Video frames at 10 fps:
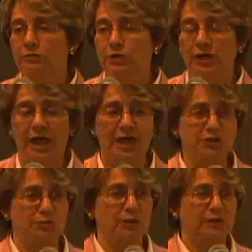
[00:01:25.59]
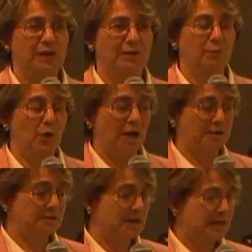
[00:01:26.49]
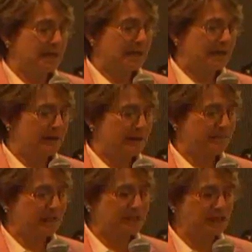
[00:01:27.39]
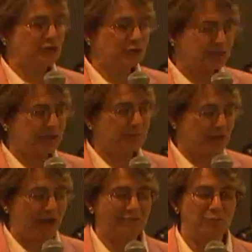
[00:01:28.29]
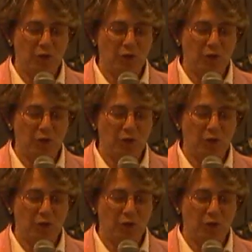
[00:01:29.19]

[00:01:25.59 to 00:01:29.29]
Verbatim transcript: communication with them was uh, since you seem to have